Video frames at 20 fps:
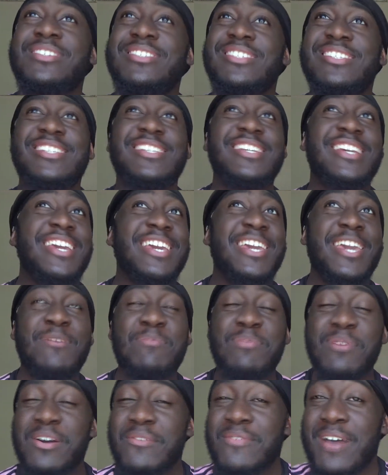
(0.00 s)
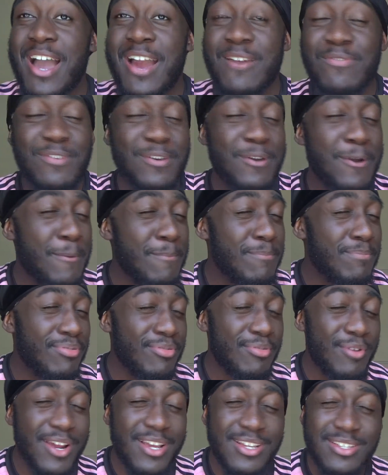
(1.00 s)
cheeky bit of African
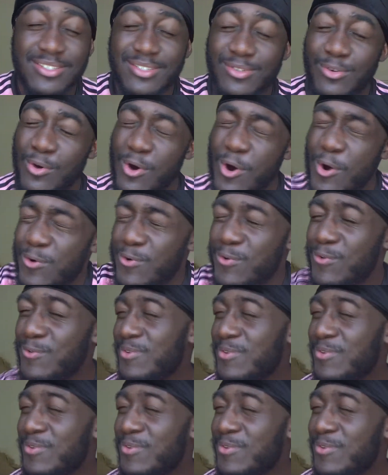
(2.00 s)
praise. Whew!